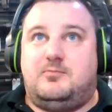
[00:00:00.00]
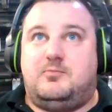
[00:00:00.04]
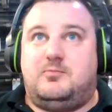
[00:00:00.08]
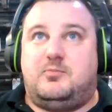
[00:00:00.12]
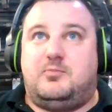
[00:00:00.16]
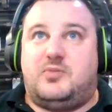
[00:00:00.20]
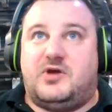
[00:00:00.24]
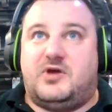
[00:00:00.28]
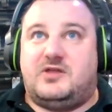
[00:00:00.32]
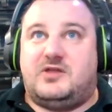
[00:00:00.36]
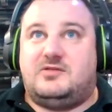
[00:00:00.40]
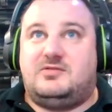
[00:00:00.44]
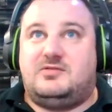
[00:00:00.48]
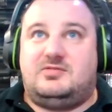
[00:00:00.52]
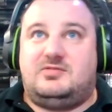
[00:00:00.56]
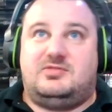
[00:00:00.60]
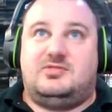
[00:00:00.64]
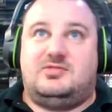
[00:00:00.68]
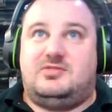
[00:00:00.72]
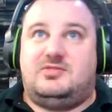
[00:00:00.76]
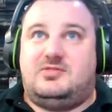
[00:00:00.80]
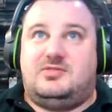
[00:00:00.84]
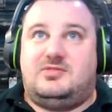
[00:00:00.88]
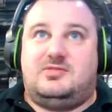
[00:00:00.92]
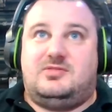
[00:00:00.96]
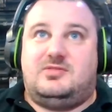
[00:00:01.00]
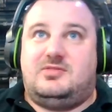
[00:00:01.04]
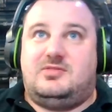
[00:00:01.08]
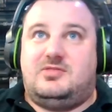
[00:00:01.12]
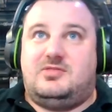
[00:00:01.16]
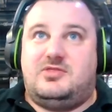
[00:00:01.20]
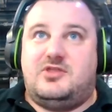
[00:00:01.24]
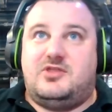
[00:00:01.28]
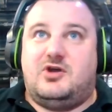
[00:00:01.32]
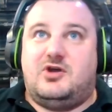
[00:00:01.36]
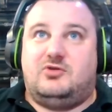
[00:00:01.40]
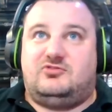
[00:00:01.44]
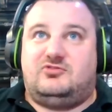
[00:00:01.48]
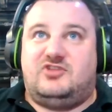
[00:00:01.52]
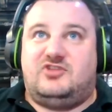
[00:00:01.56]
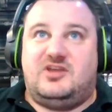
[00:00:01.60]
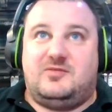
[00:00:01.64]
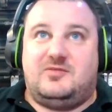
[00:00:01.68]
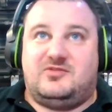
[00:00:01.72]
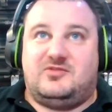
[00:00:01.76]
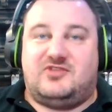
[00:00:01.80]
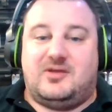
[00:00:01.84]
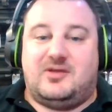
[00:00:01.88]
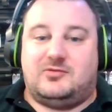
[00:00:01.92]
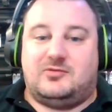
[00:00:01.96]
but no
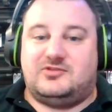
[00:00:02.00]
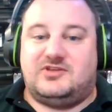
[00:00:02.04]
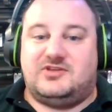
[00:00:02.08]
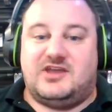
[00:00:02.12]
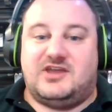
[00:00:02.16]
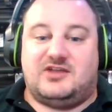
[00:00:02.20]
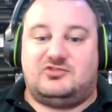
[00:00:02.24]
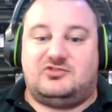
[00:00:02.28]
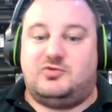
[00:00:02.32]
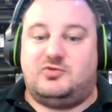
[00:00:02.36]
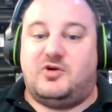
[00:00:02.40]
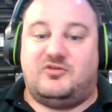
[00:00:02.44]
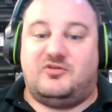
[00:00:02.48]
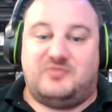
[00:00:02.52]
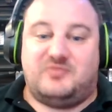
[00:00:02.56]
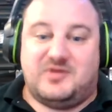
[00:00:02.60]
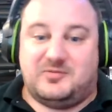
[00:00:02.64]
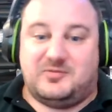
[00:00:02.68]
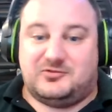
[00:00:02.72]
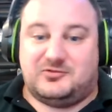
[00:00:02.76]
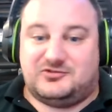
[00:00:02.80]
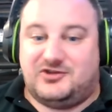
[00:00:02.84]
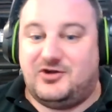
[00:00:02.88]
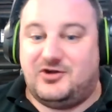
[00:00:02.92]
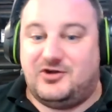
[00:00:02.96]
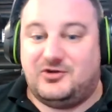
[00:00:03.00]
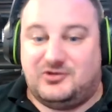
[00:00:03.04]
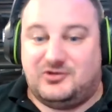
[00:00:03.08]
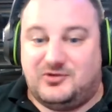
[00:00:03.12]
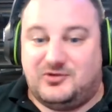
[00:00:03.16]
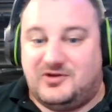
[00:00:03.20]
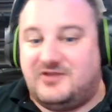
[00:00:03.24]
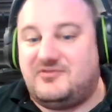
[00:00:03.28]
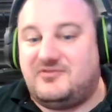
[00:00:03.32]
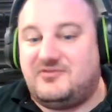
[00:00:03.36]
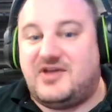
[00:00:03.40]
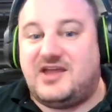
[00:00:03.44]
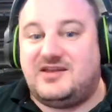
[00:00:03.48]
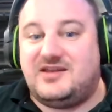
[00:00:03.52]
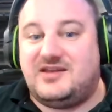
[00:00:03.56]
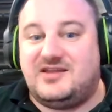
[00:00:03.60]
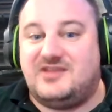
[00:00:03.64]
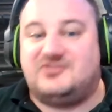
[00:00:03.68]
team is able to get 12 people to go to an event.